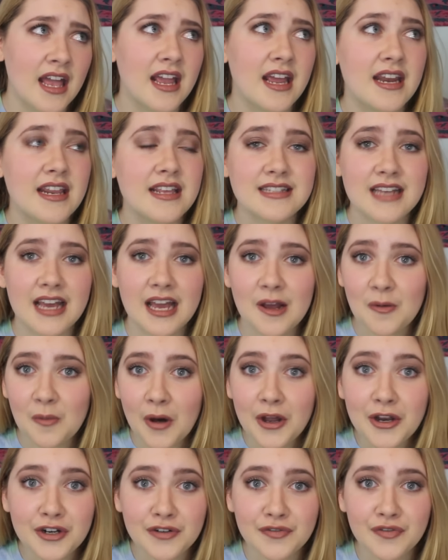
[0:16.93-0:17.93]
it is a
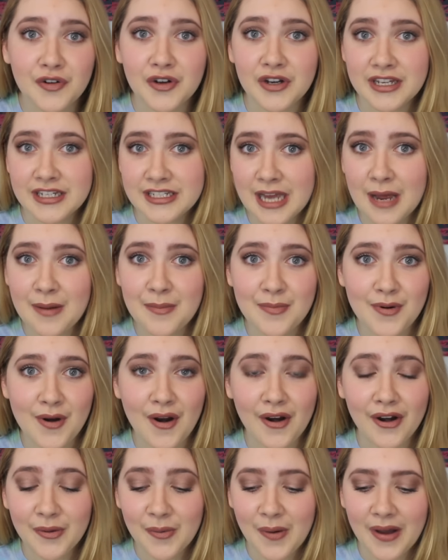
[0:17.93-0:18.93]
wonderful
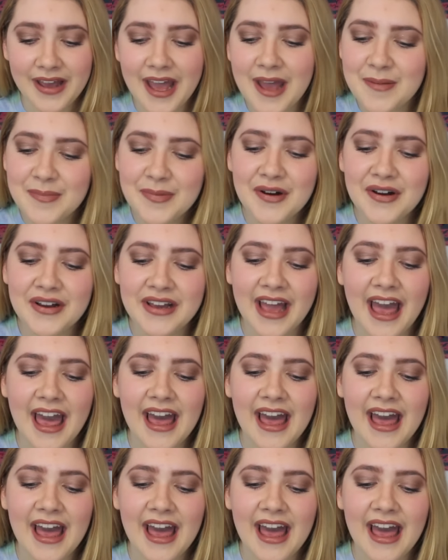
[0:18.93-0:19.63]
contemporary YA book,